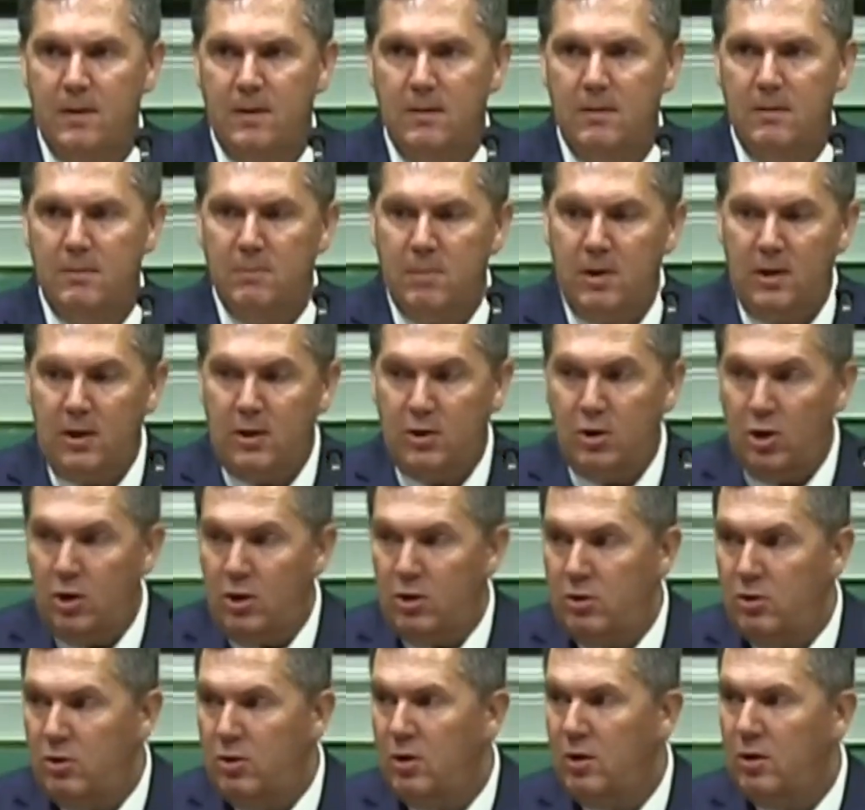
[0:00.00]
But it
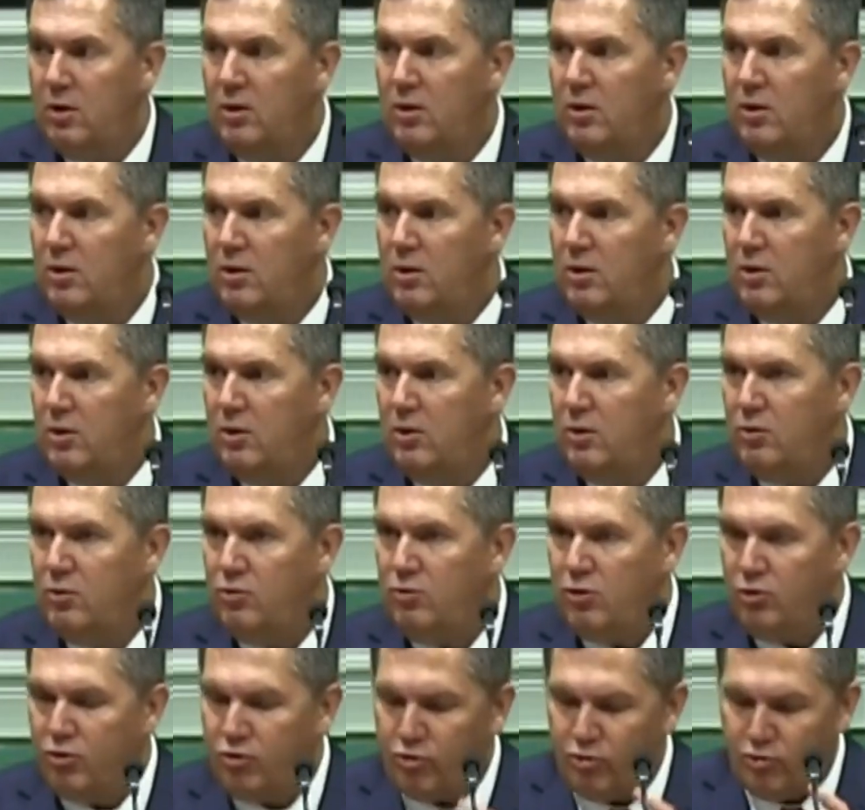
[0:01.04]
couldn't
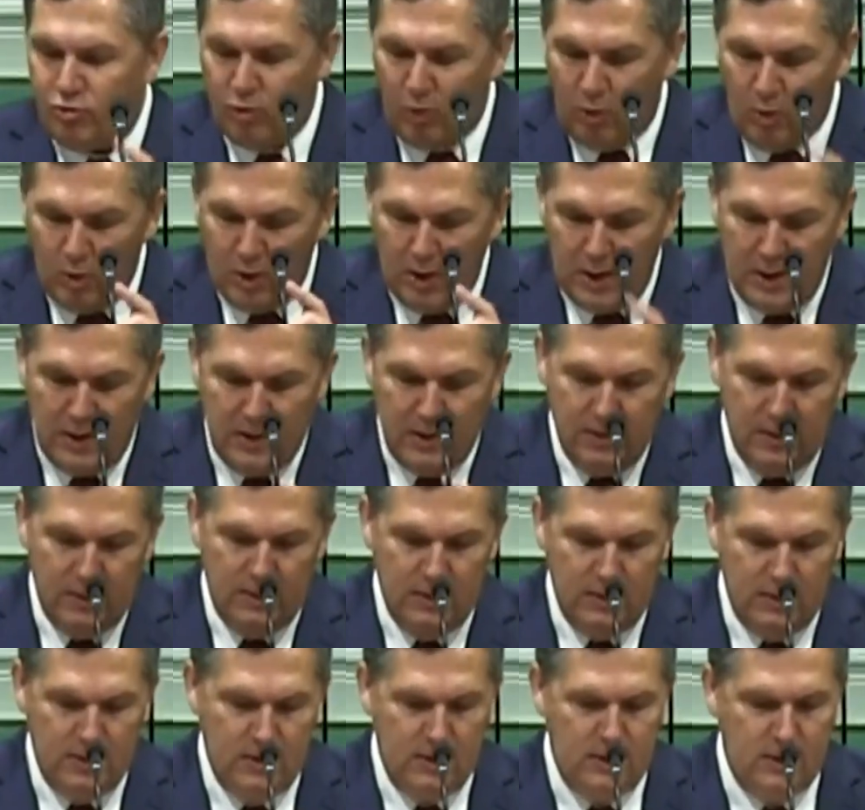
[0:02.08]
destroy
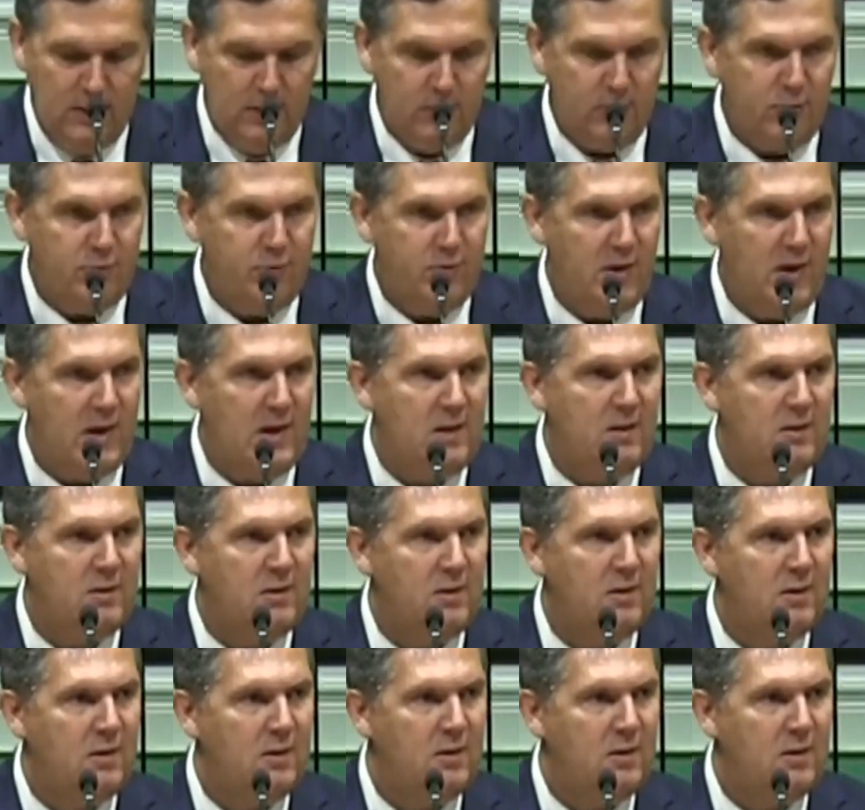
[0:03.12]
his faith.